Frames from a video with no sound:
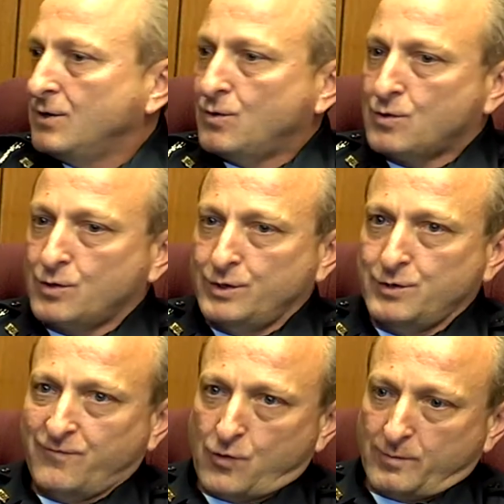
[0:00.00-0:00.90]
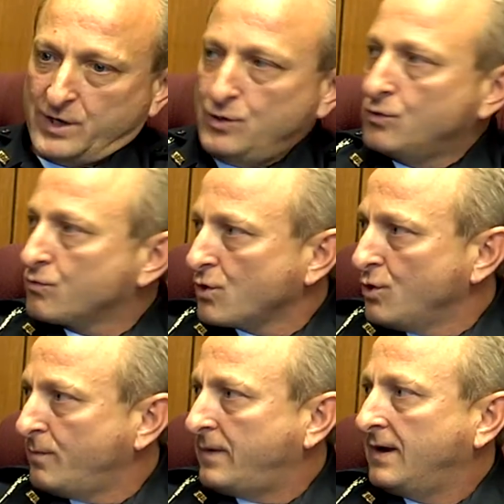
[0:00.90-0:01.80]
or do you form a new
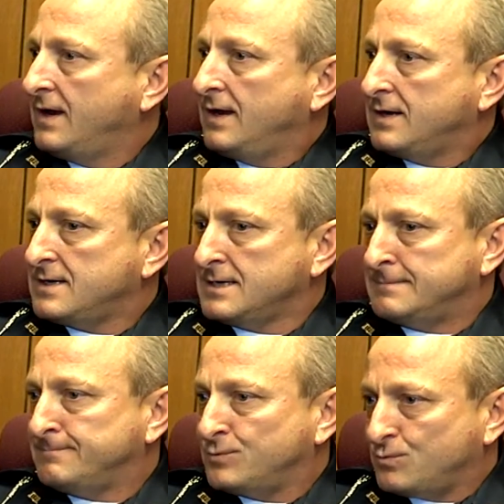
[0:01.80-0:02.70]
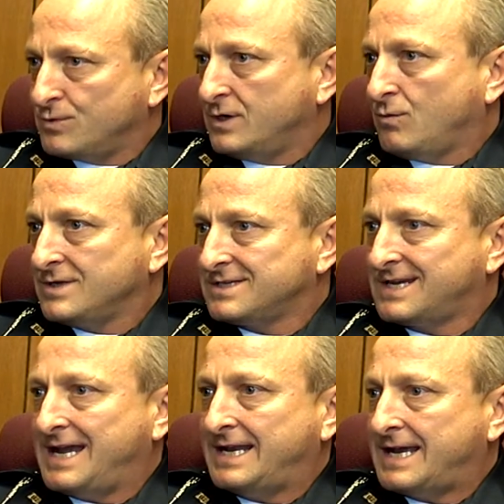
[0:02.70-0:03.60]
group? You know, once
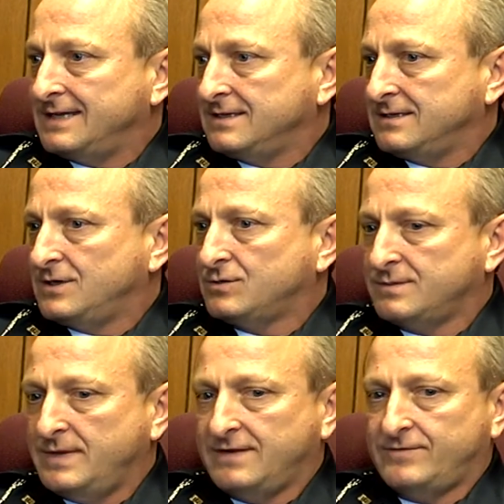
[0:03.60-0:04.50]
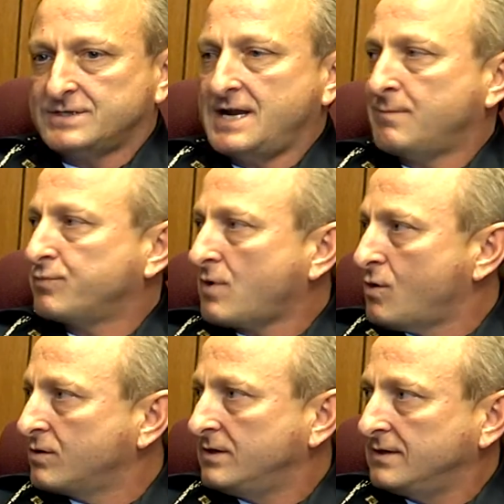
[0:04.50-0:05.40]
again, you know, to me, if it's not
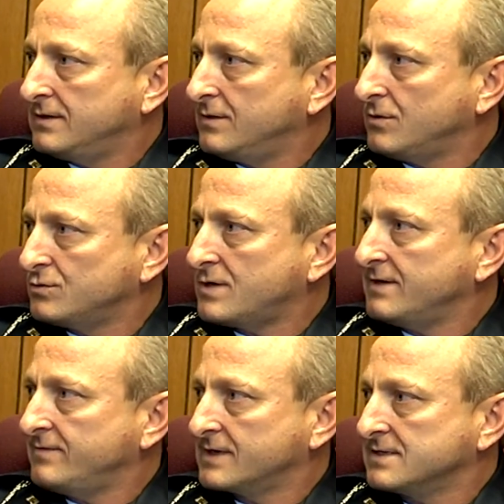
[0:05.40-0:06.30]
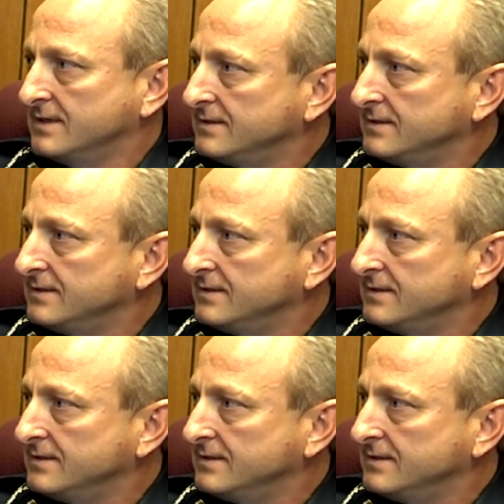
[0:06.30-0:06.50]
broke, you know, don't try to fix it.